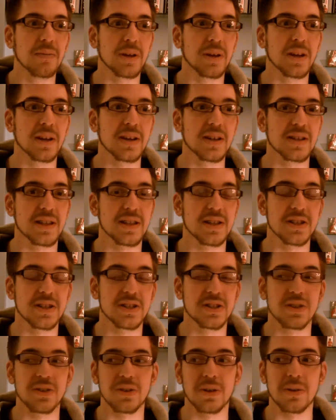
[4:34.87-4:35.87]
because they
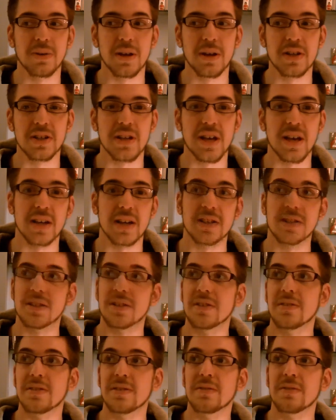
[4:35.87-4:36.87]
just talk about sex
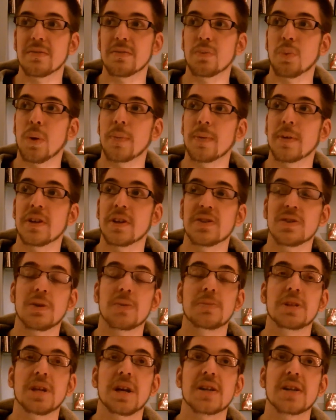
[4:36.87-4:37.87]
and women as
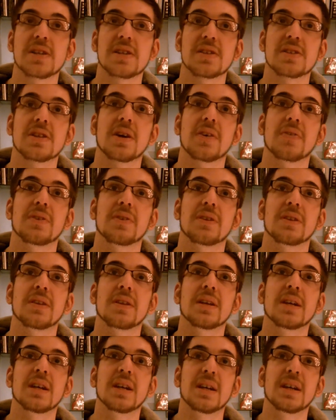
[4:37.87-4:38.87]
objects and stuff, and
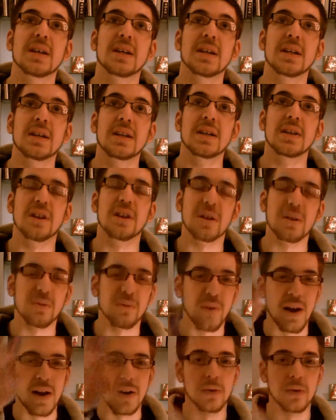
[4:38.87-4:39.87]
you
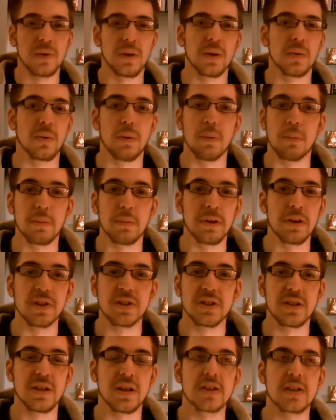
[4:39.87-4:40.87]
can rant all you want, but
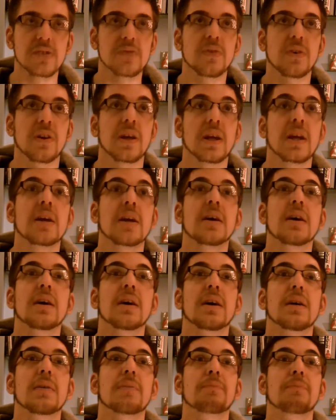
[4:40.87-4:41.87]
it's it's funny.
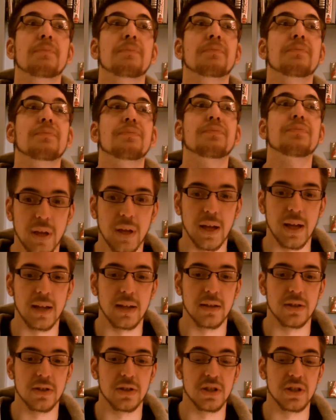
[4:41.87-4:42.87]
Um,
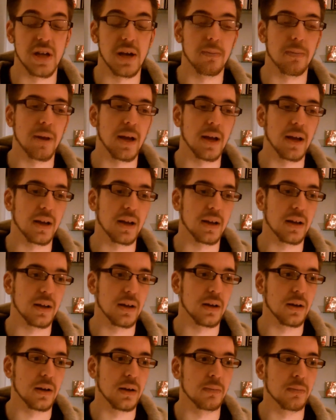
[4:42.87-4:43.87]
and Jack Black,
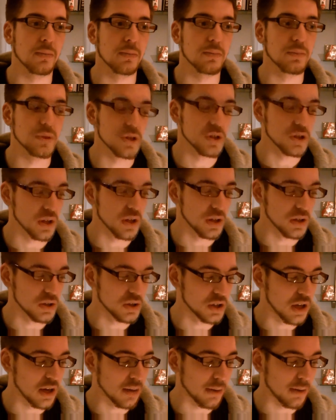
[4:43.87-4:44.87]
um, just
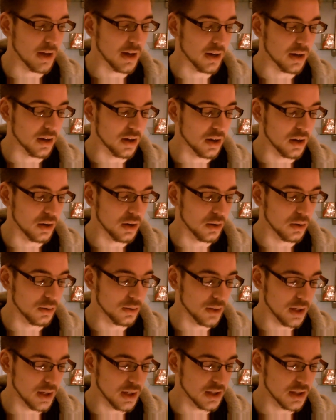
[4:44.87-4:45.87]
Jack Black and
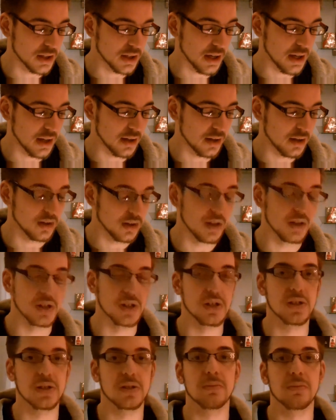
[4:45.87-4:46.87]
Carl Gass together, they're
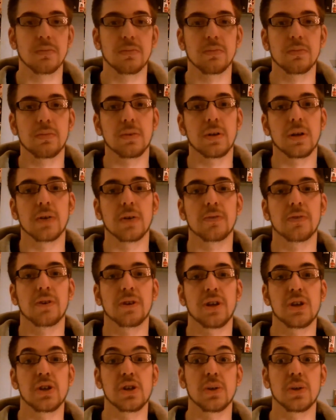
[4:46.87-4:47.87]
just a
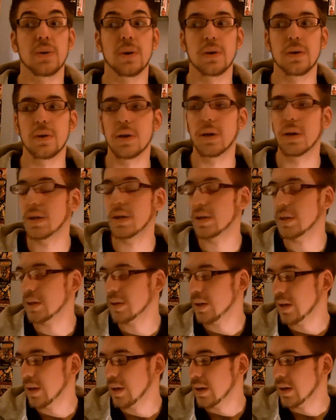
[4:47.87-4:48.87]
funny duo.
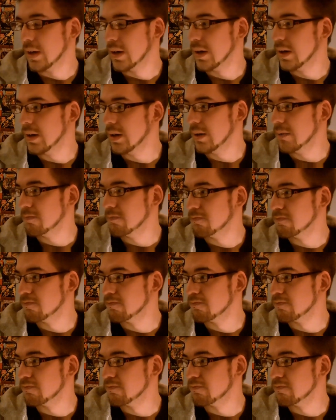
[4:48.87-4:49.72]
Um,